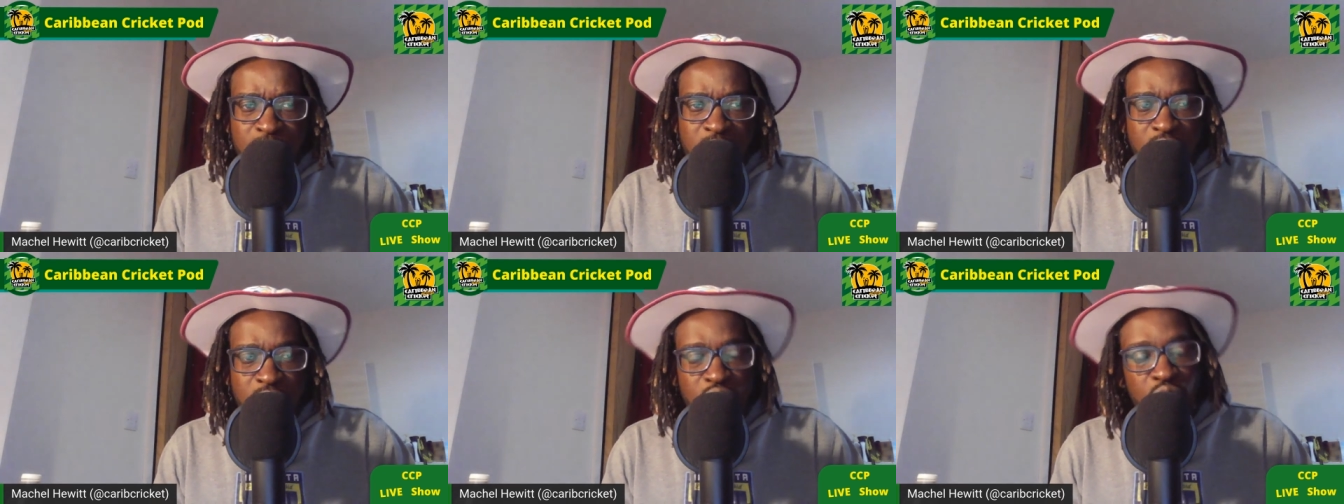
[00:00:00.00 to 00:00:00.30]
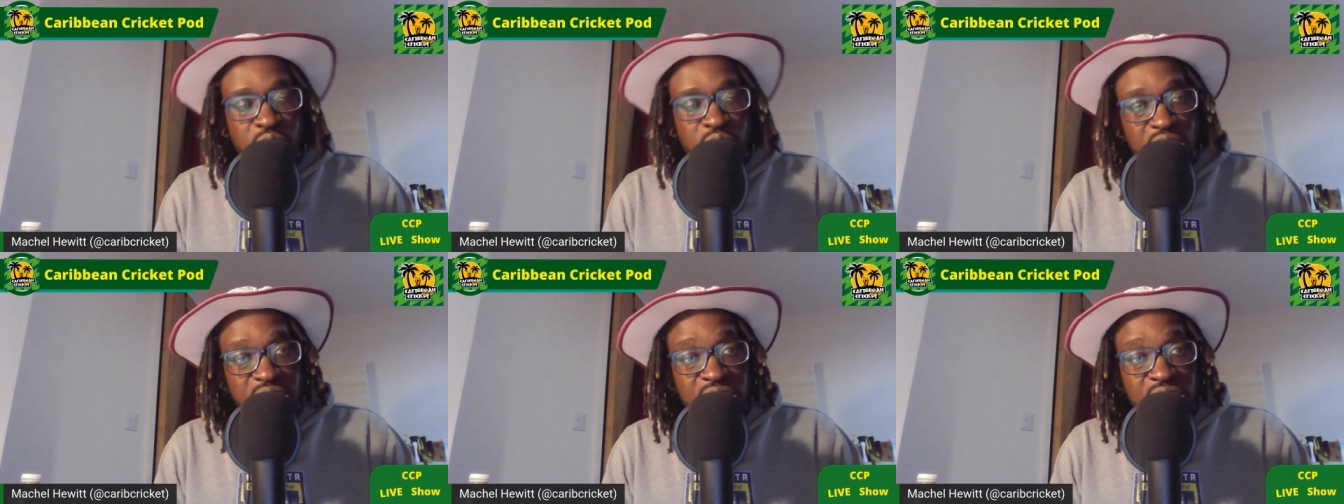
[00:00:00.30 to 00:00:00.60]

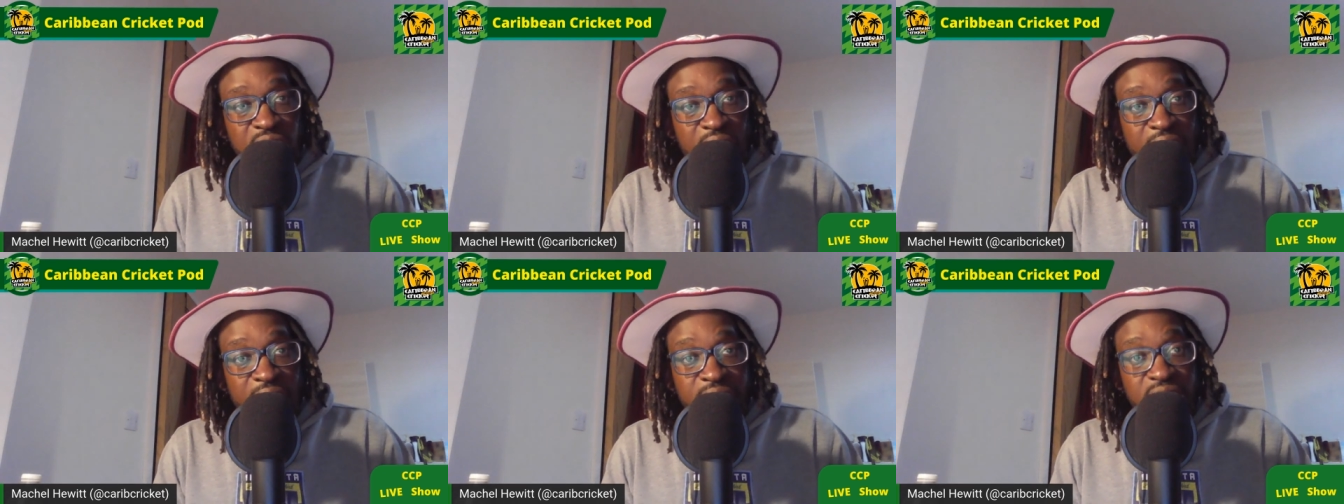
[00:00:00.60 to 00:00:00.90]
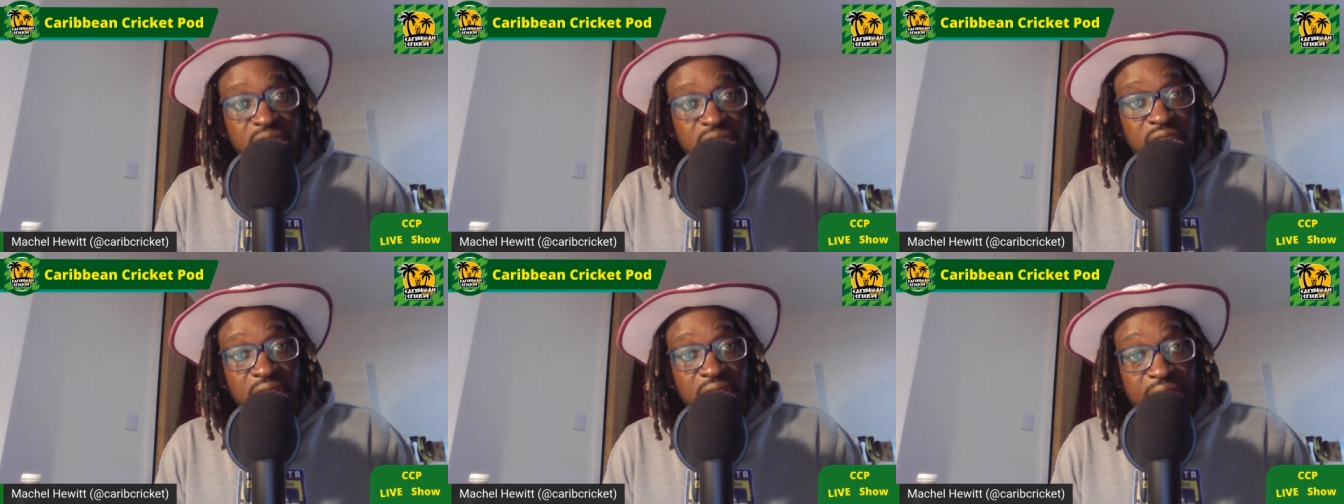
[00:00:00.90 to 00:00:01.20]
You
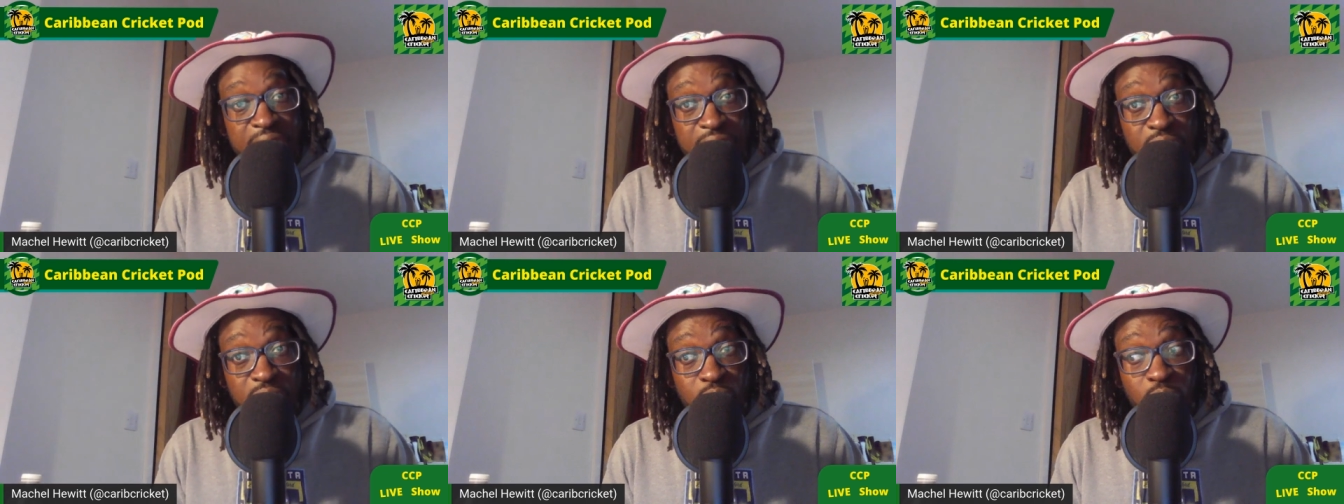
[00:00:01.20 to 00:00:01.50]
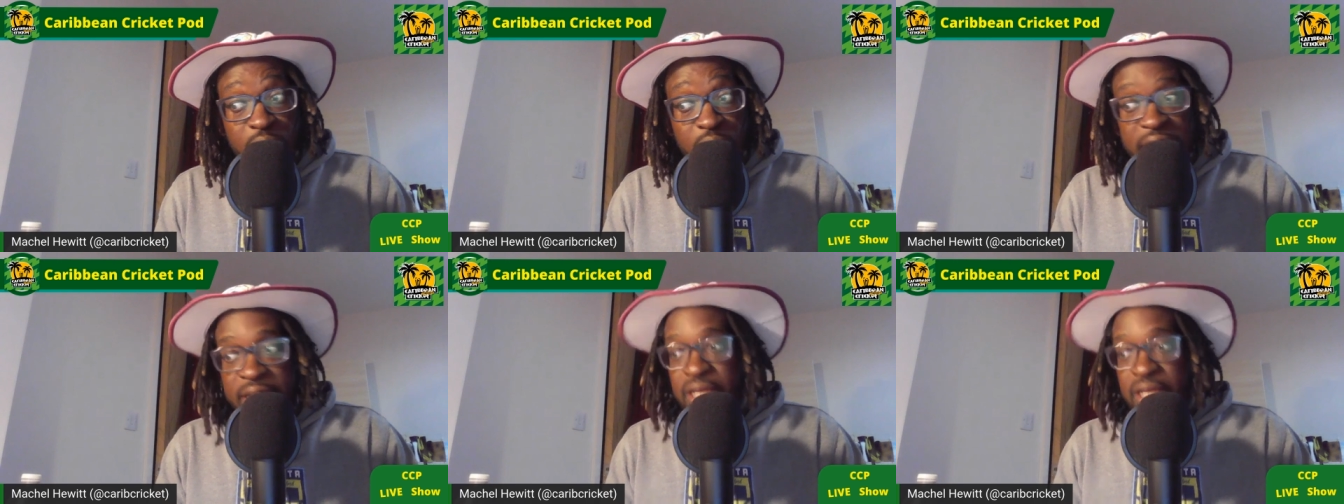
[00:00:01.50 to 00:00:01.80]
decide. Either
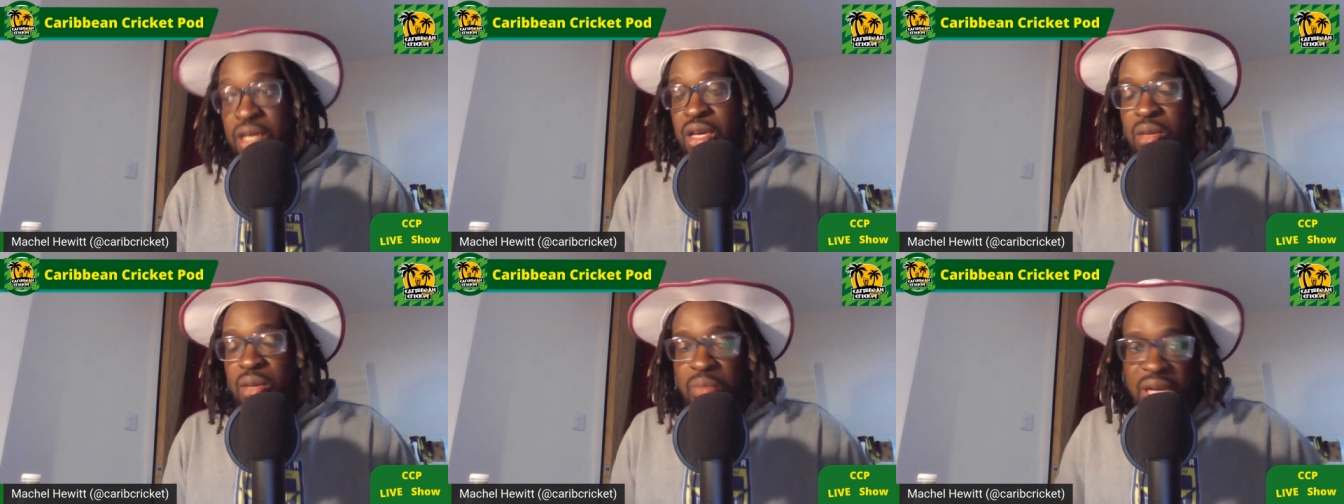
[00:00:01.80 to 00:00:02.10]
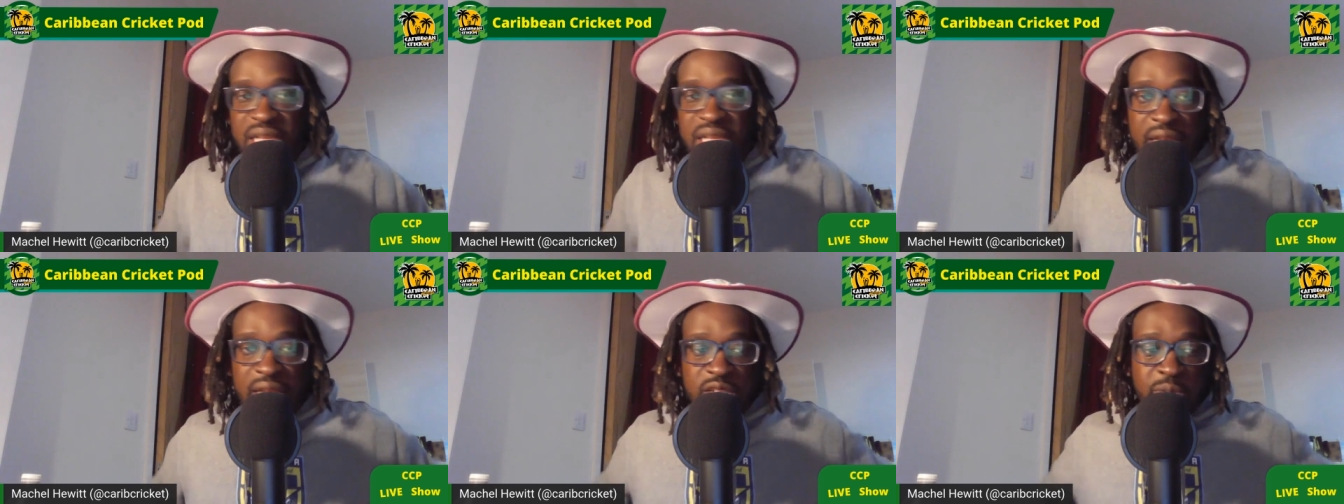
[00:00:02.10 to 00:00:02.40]
way,
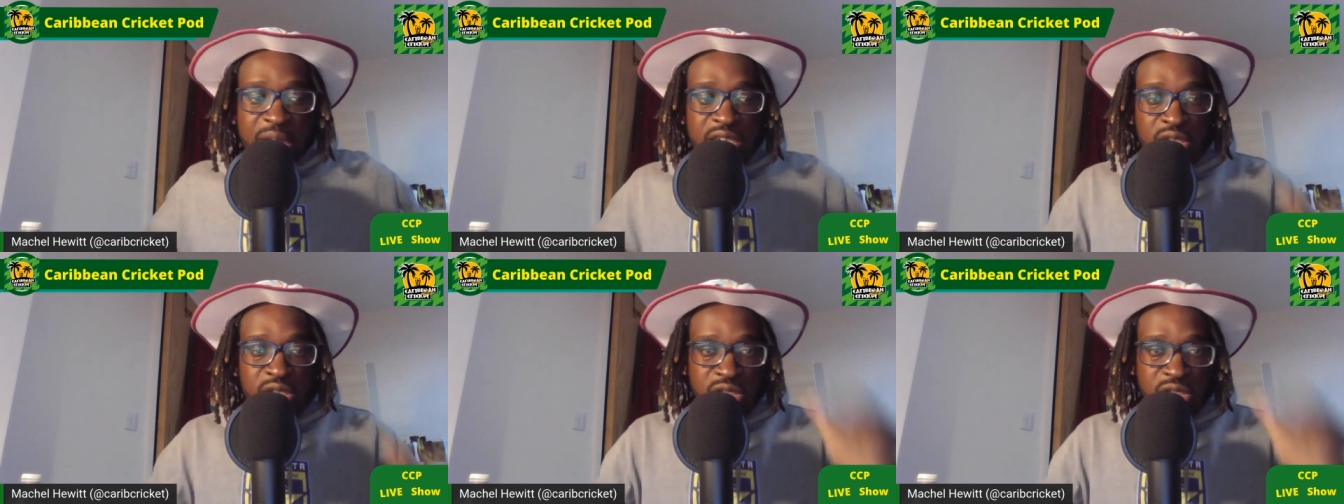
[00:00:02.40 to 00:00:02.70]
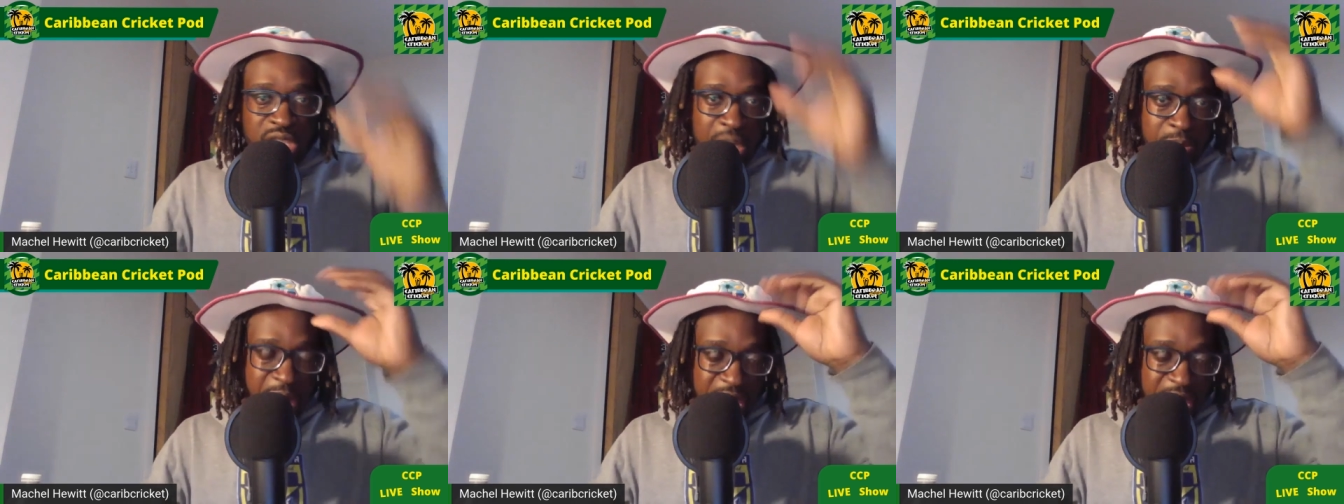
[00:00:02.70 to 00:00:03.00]
my name is Machel St.